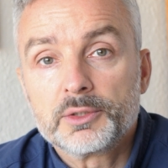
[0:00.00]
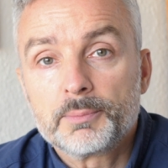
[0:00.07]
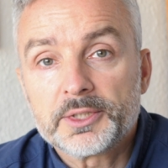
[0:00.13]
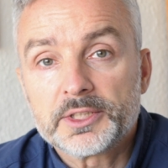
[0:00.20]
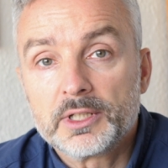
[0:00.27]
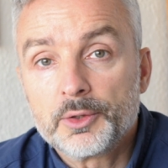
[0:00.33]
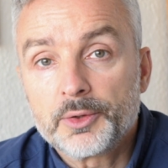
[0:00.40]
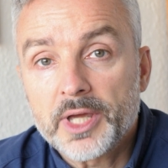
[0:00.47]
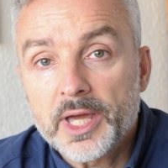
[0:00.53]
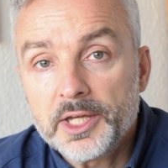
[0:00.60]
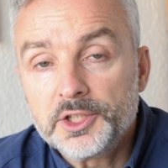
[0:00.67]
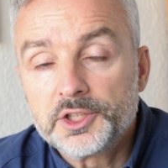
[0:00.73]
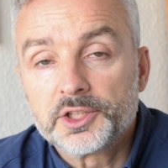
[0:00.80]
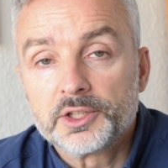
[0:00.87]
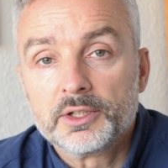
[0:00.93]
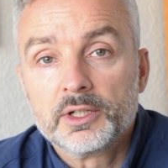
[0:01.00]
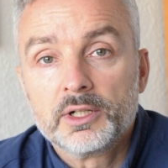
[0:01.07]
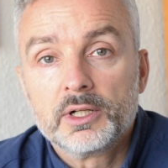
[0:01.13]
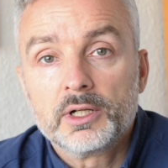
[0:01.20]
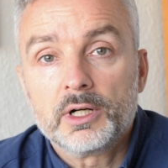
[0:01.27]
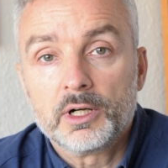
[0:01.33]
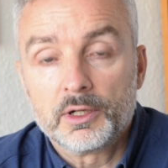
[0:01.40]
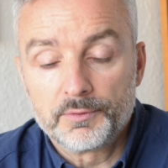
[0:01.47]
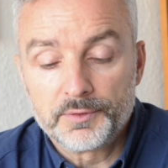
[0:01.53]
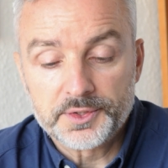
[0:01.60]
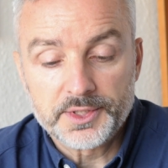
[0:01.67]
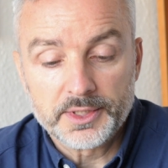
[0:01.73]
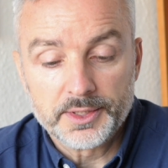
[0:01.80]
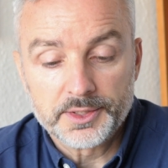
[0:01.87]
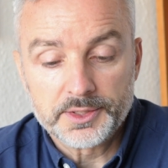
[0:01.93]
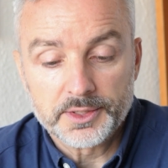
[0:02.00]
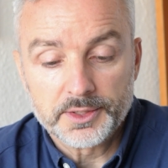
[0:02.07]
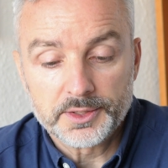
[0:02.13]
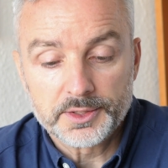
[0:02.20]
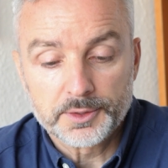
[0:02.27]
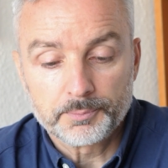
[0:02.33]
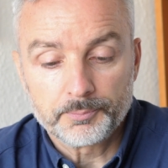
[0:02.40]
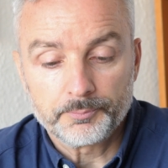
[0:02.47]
best location of facilities.